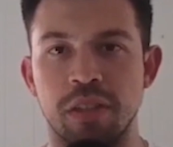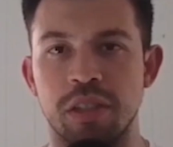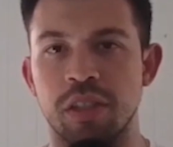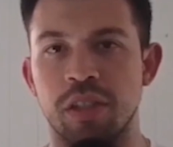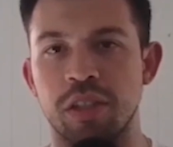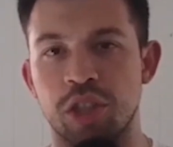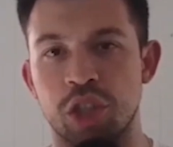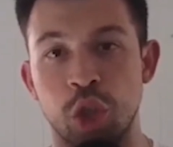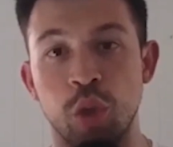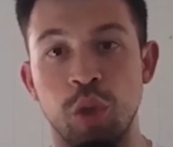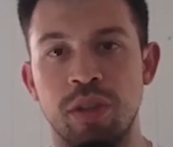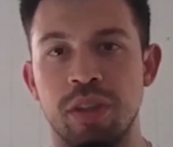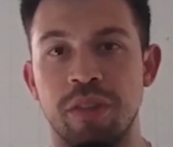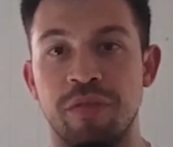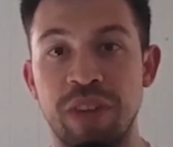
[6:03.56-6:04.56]
on the
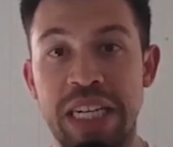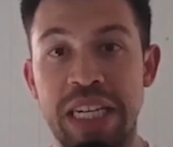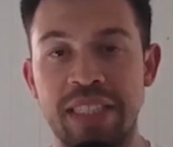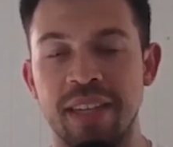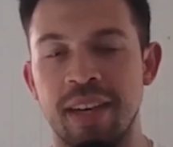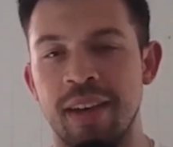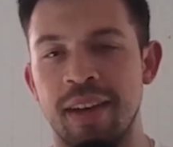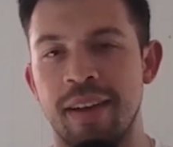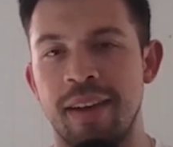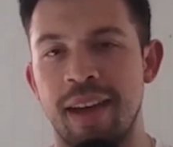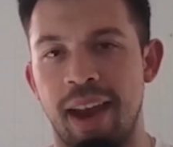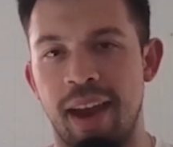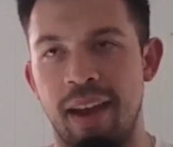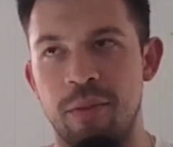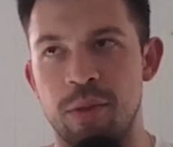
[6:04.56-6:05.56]
shoes, on the feet,
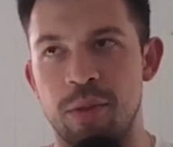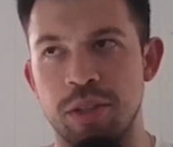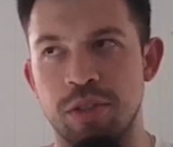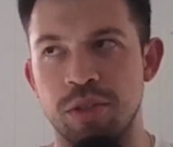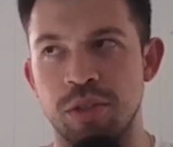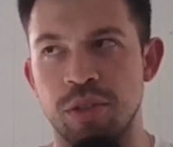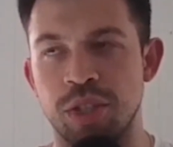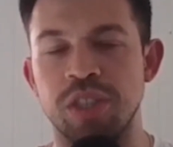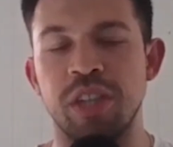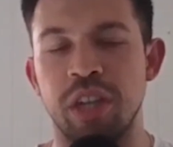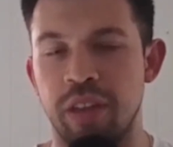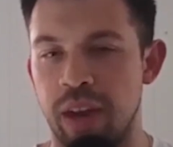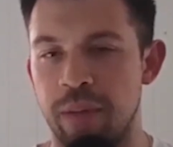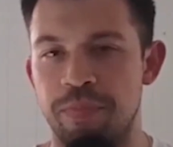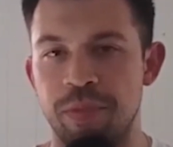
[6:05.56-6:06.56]
and I want to
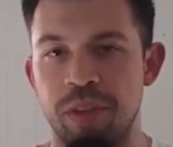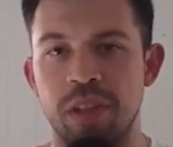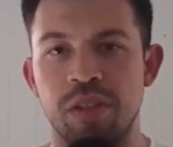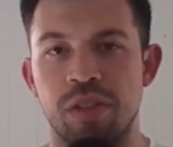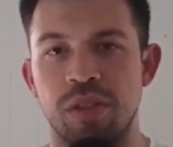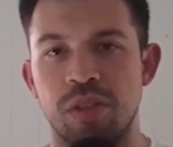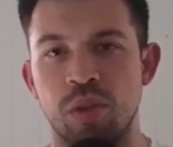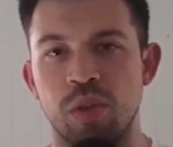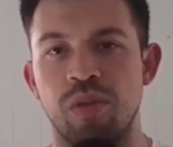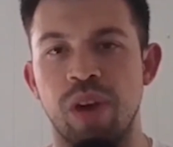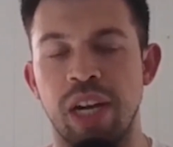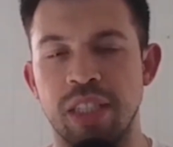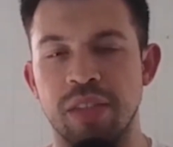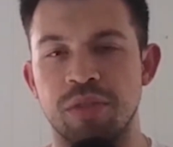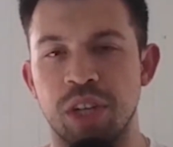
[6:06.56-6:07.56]
continue that into a
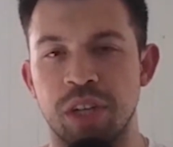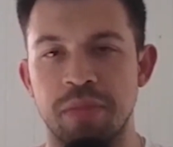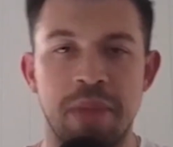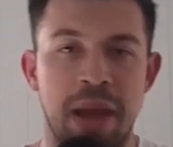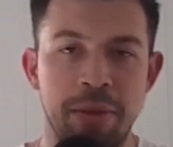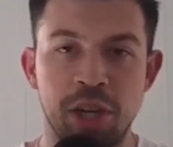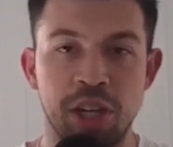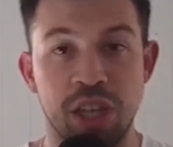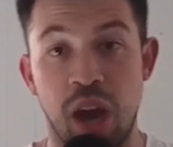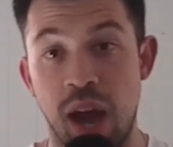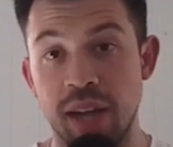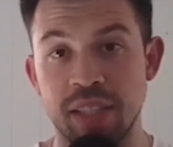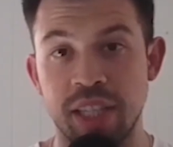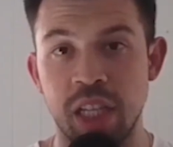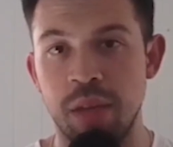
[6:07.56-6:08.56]
relative trend. Maybe not as
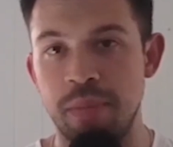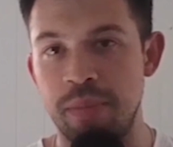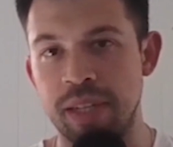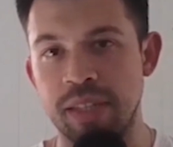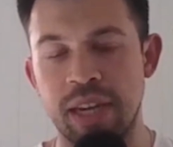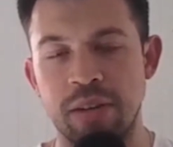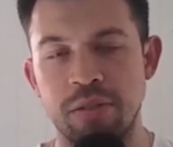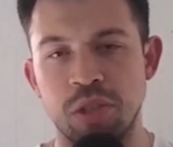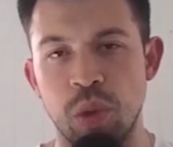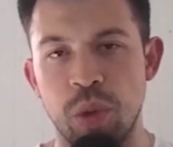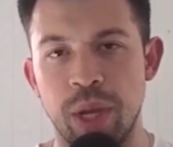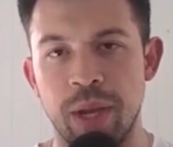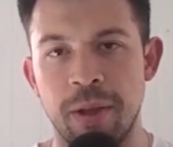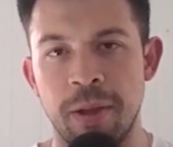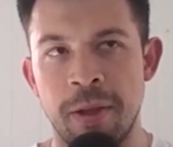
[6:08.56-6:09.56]
high as kilometers that I was
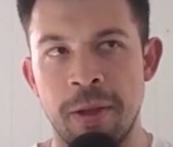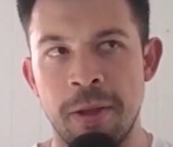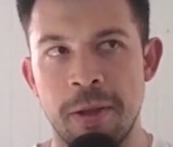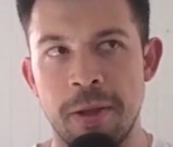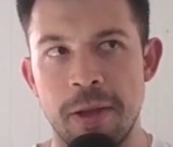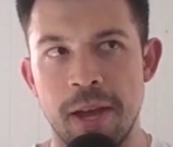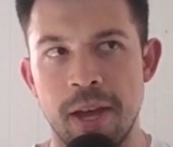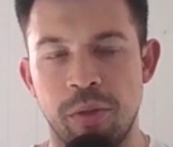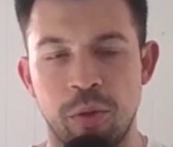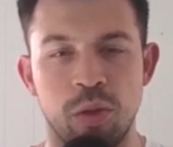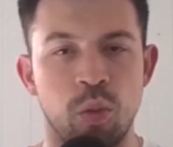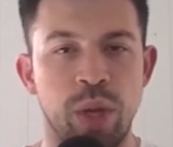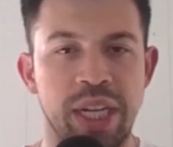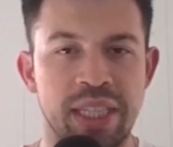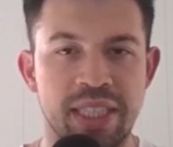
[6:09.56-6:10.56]
doing through
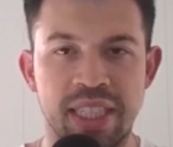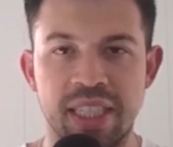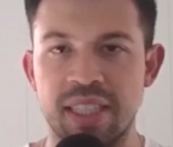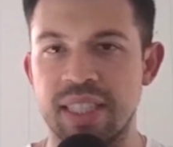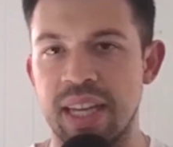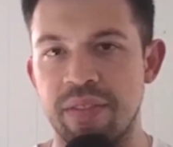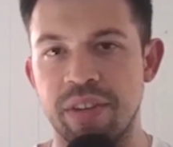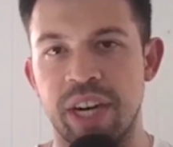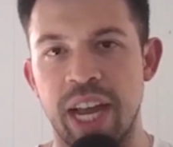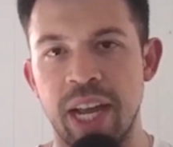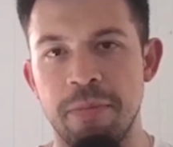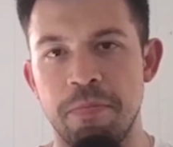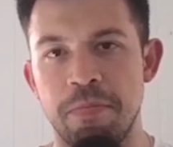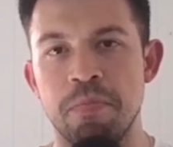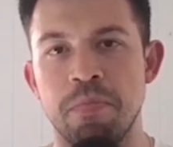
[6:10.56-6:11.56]
the week 6, 7, and
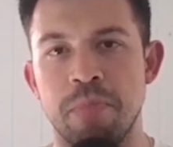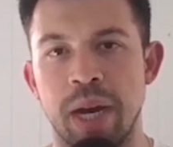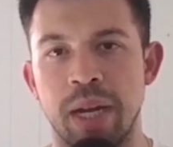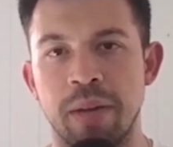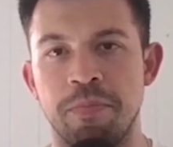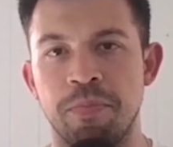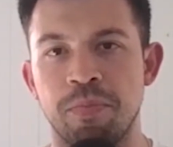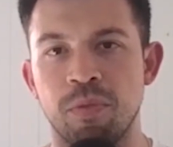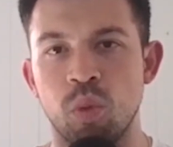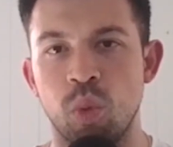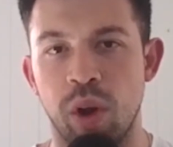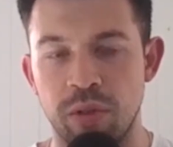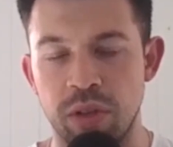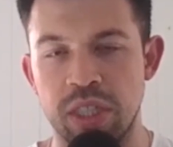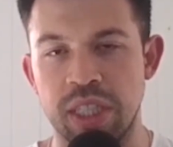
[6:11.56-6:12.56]
8, but
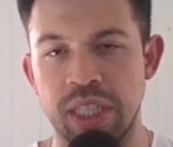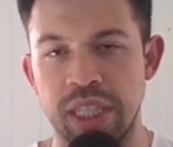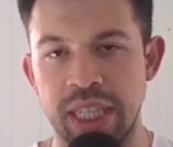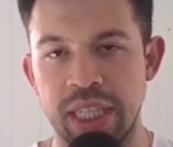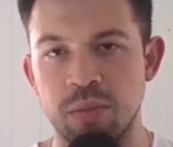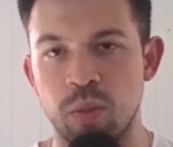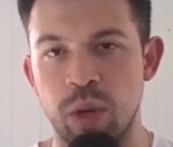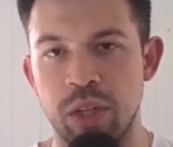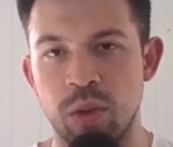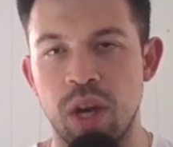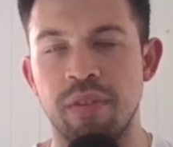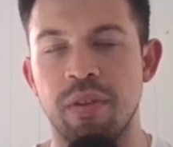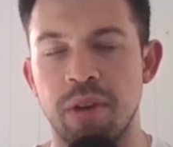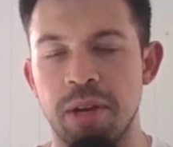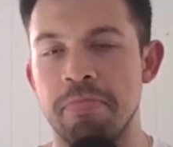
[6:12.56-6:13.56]
what I've been seeing in week
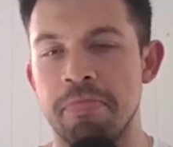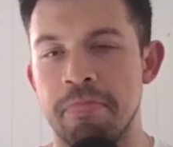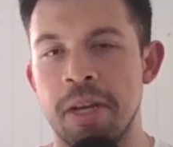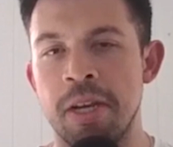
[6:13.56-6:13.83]
12,